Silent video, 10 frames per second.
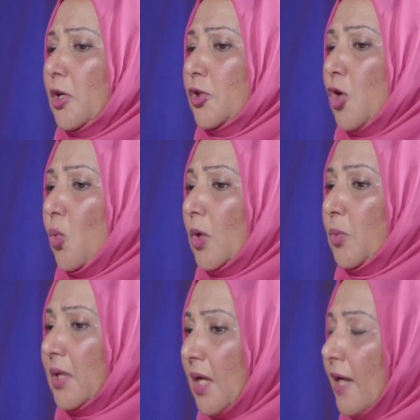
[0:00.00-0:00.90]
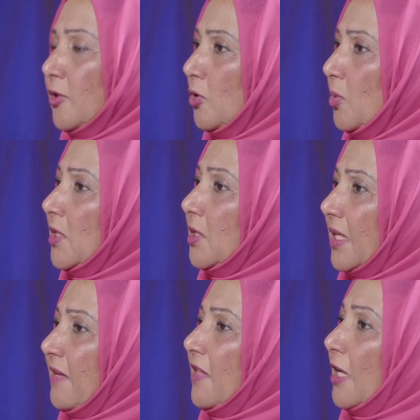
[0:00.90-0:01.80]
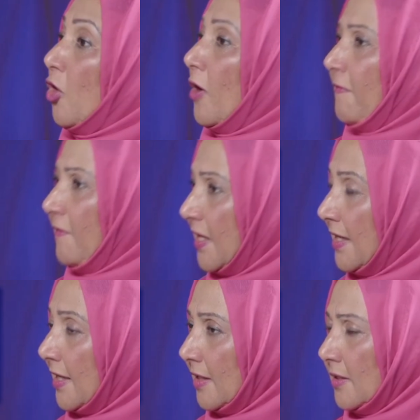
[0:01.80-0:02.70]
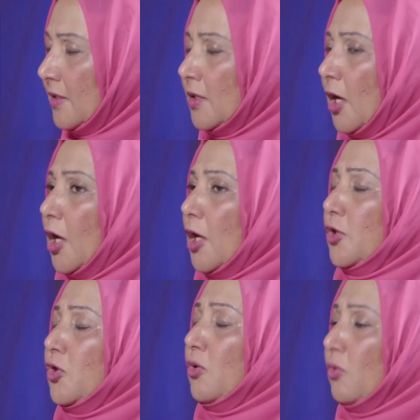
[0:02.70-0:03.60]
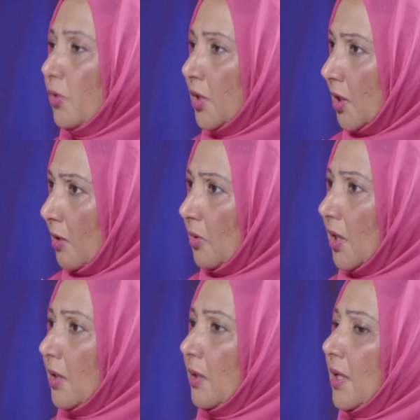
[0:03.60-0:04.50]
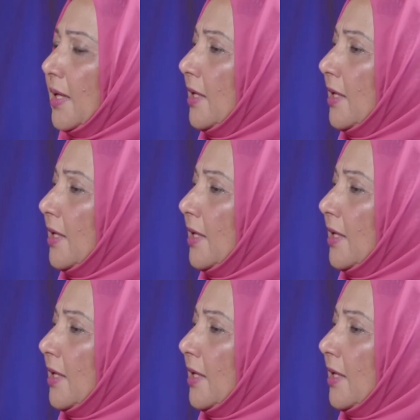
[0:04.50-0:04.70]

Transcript: So what we try to do is give that convenience to the donor,